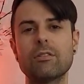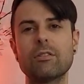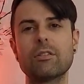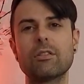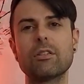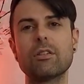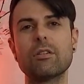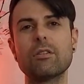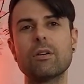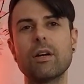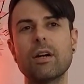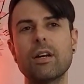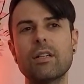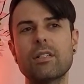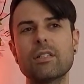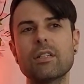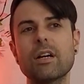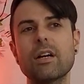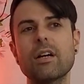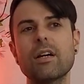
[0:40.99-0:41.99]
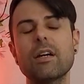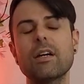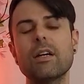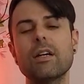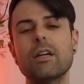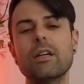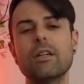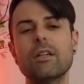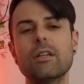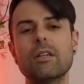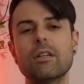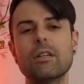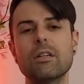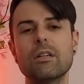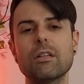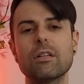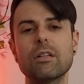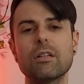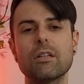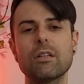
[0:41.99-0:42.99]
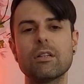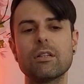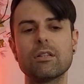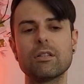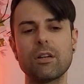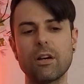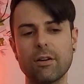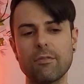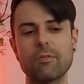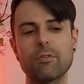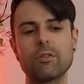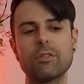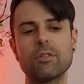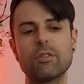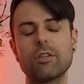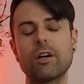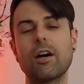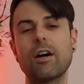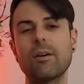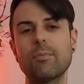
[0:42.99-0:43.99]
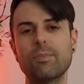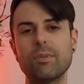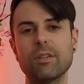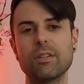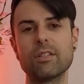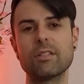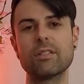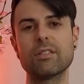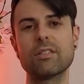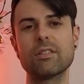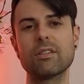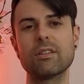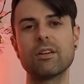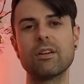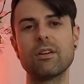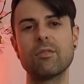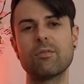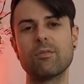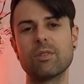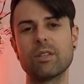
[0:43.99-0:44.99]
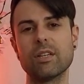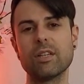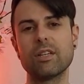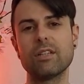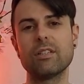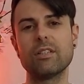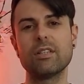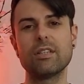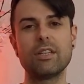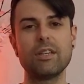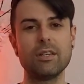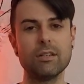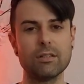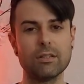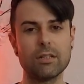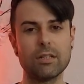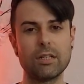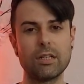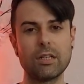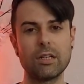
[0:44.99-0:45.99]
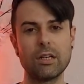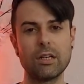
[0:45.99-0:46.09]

So, as I cover the topics related to healing,